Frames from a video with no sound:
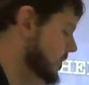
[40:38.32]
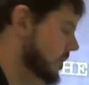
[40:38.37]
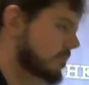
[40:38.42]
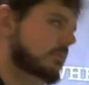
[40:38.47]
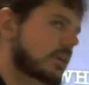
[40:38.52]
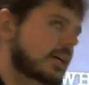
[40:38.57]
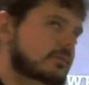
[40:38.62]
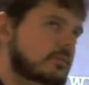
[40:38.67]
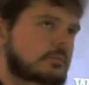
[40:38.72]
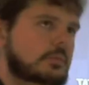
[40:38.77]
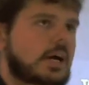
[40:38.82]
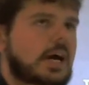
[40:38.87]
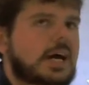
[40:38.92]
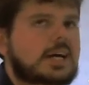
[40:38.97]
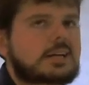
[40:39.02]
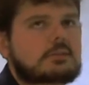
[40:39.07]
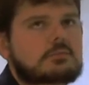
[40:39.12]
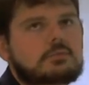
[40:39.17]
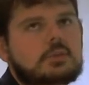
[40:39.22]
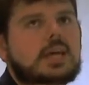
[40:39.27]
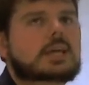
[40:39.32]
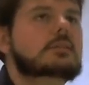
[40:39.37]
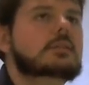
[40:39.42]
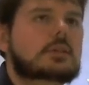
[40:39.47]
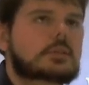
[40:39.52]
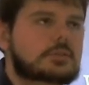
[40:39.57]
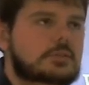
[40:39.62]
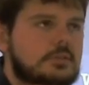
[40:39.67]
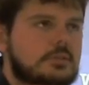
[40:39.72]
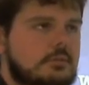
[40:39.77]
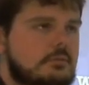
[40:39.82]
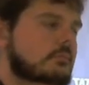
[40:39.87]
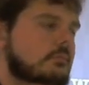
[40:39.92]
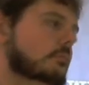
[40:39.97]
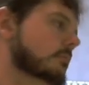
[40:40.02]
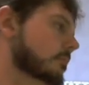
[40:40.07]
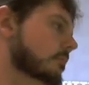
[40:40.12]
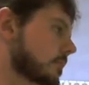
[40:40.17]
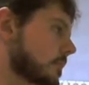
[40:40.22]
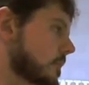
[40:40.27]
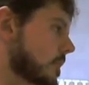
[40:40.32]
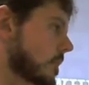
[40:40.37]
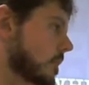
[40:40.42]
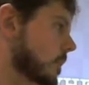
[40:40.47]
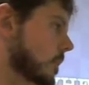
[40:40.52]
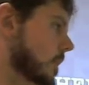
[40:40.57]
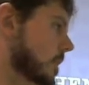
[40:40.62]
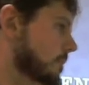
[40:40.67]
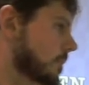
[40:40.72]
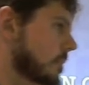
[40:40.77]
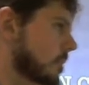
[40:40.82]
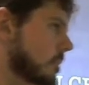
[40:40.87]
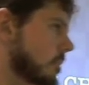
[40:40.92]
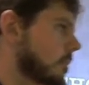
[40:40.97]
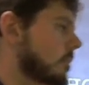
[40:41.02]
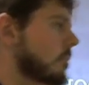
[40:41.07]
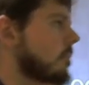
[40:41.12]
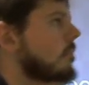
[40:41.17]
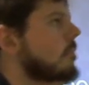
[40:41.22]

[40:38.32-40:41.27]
a problem kind of like this? So if you,